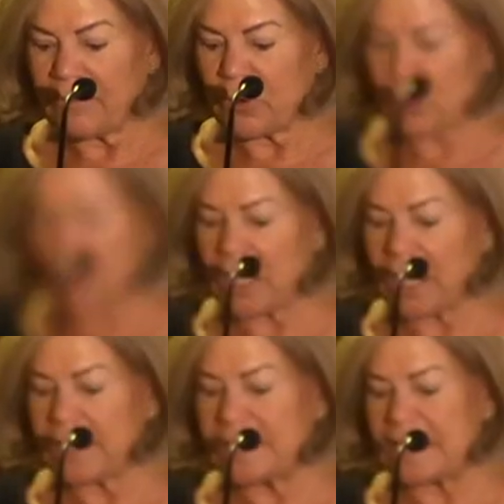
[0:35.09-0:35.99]

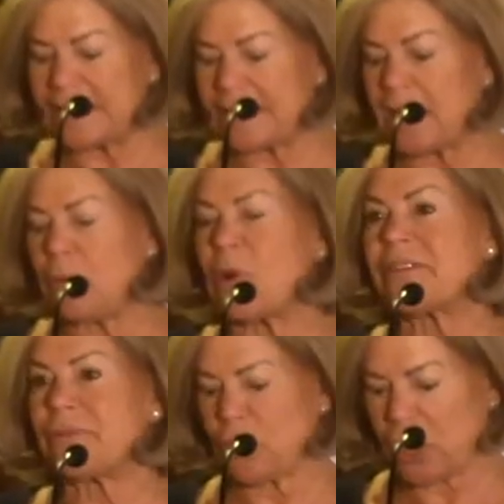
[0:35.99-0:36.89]
Virginia, D.C.,
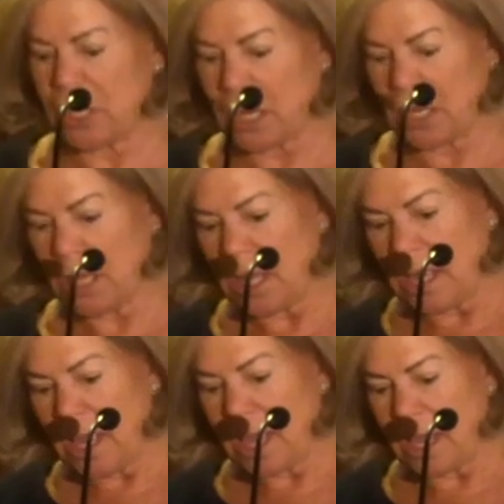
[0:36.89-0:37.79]
West Virginia,
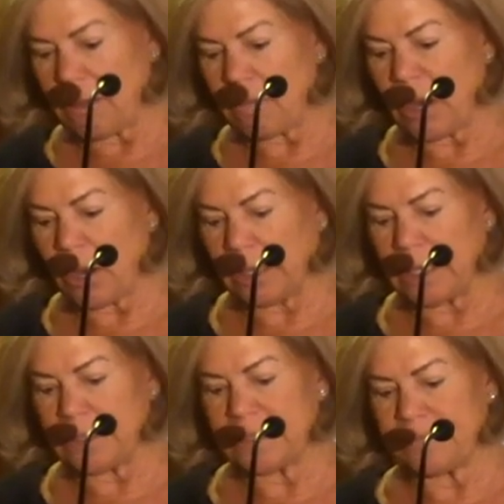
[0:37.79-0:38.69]
and
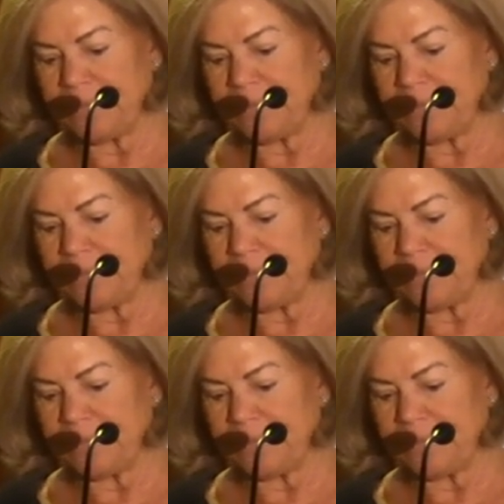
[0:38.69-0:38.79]
Maryland.